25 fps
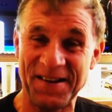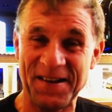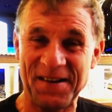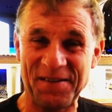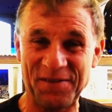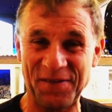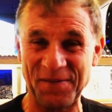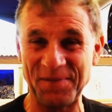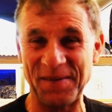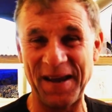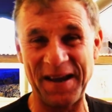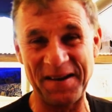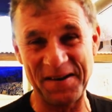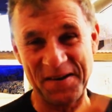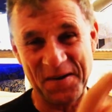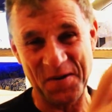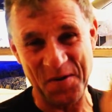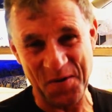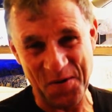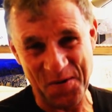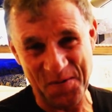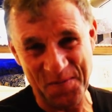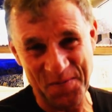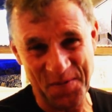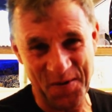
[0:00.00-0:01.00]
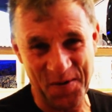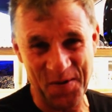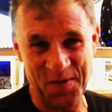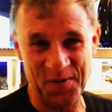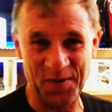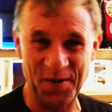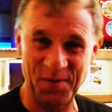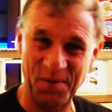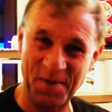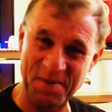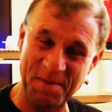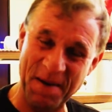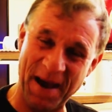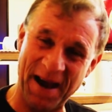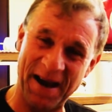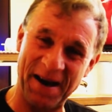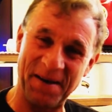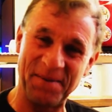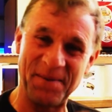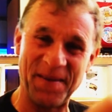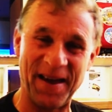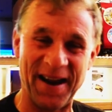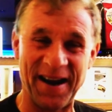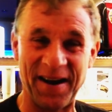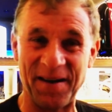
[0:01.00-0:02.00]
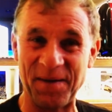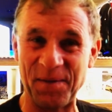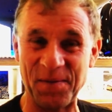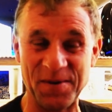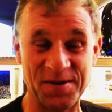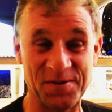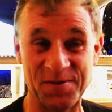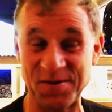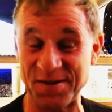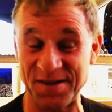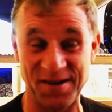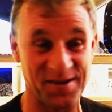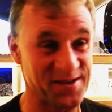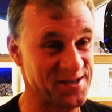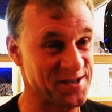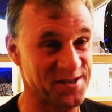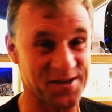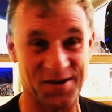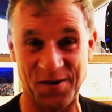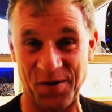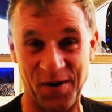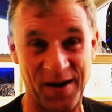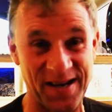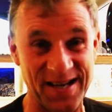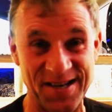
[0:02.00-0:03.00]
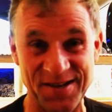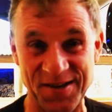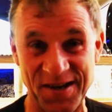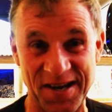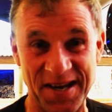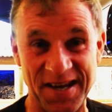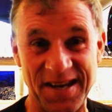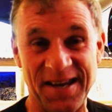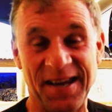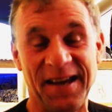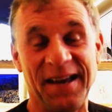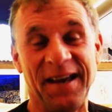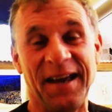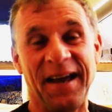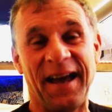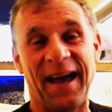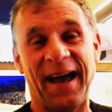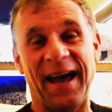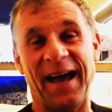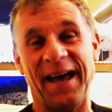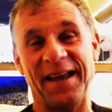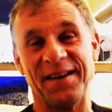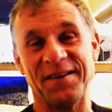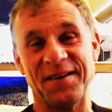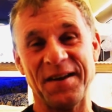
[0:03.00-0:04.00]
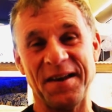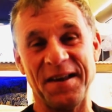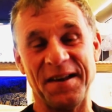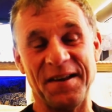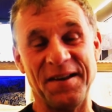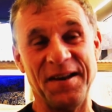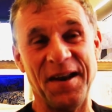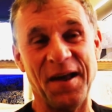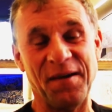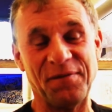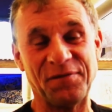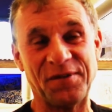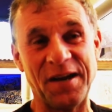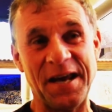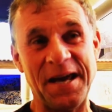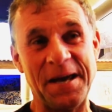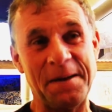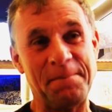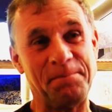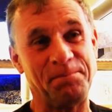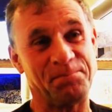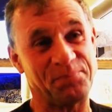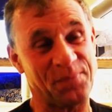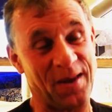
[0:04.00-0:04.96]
from down Cornwall that we met up there, which was just crazy, and loved it.